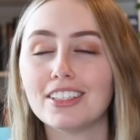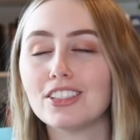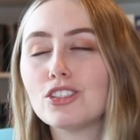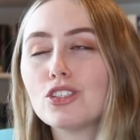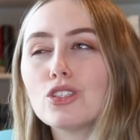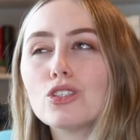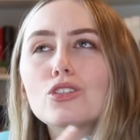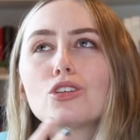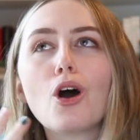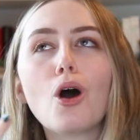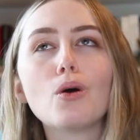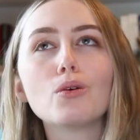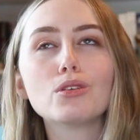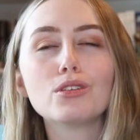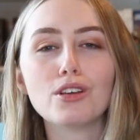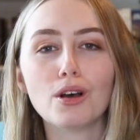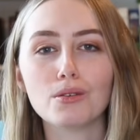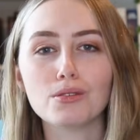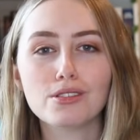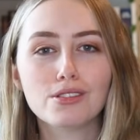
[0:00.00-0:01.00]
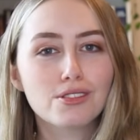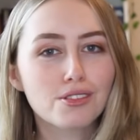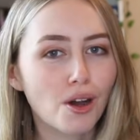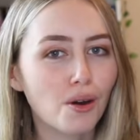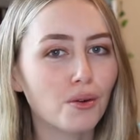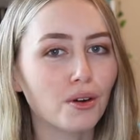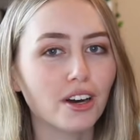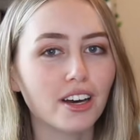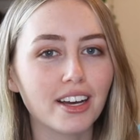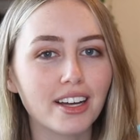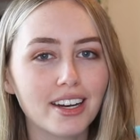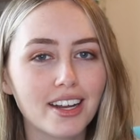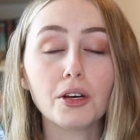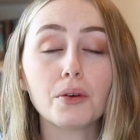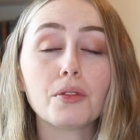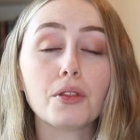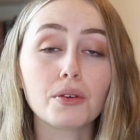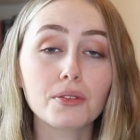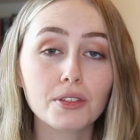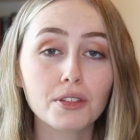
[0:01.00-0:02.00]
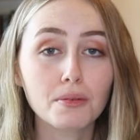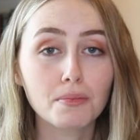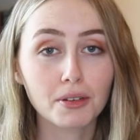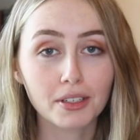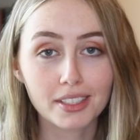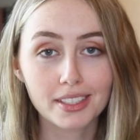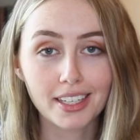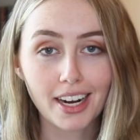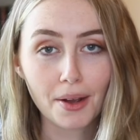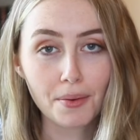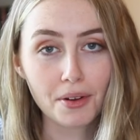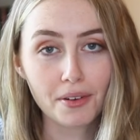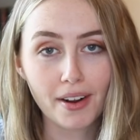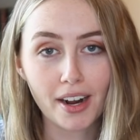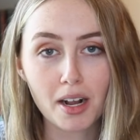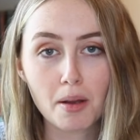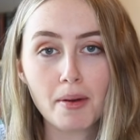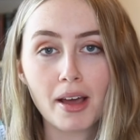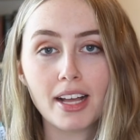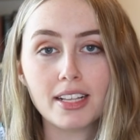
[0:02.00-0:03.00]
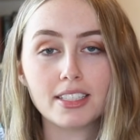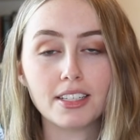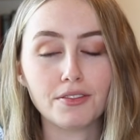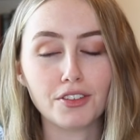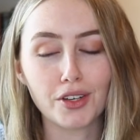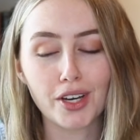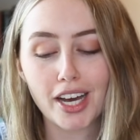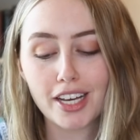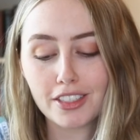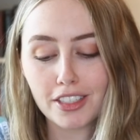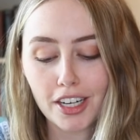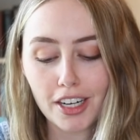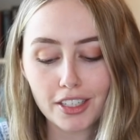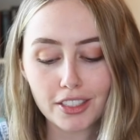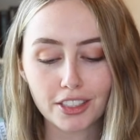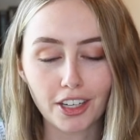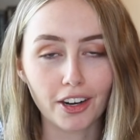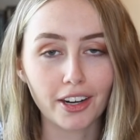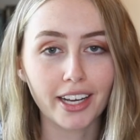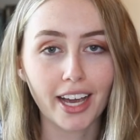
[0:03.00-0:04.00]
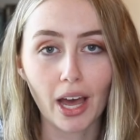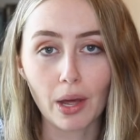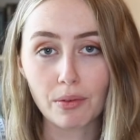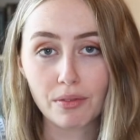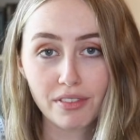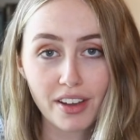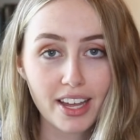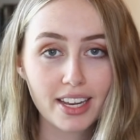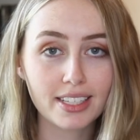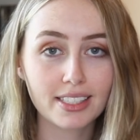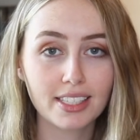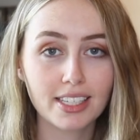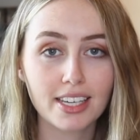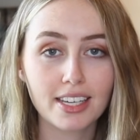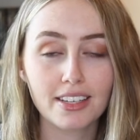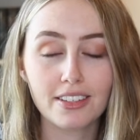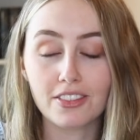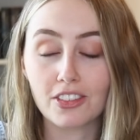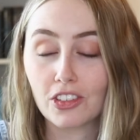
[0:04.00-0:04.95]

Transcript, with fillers: So, so, so good. So those are the books that I would recommend if you guys are starting out in fantasy,